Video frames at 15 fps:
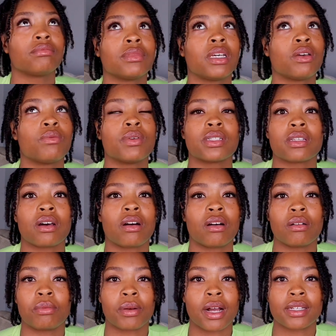it was a
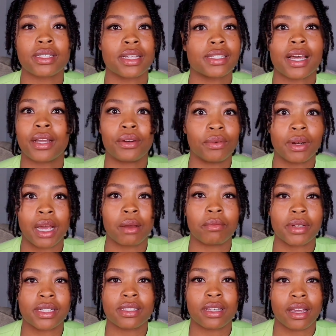whole process. I do not
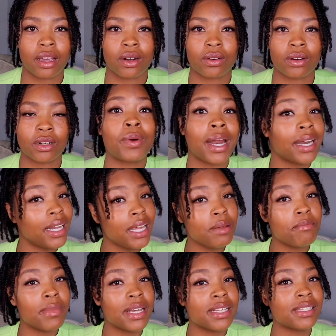miss it at all. What I
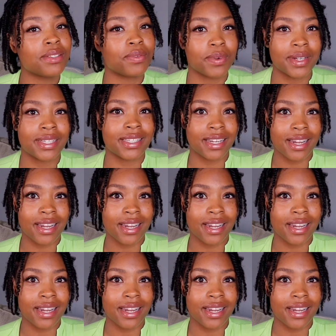did miss was